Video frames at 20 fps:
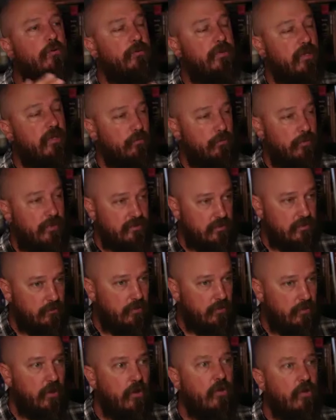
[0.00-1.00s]
is being
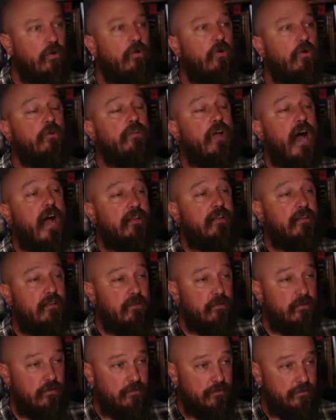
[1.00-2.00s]
reasonable, who is acting
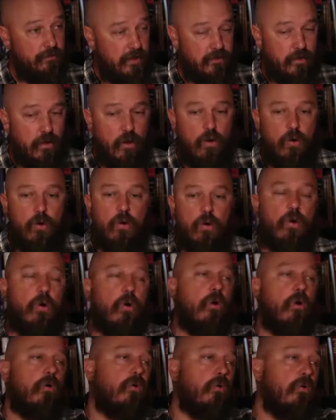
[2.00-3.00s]
in good faith,
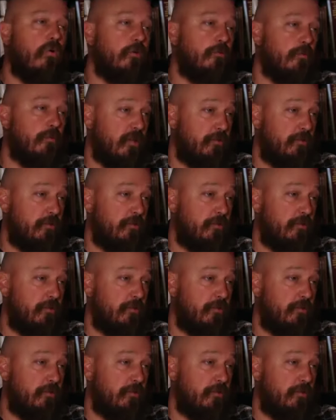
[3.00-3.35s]
or who is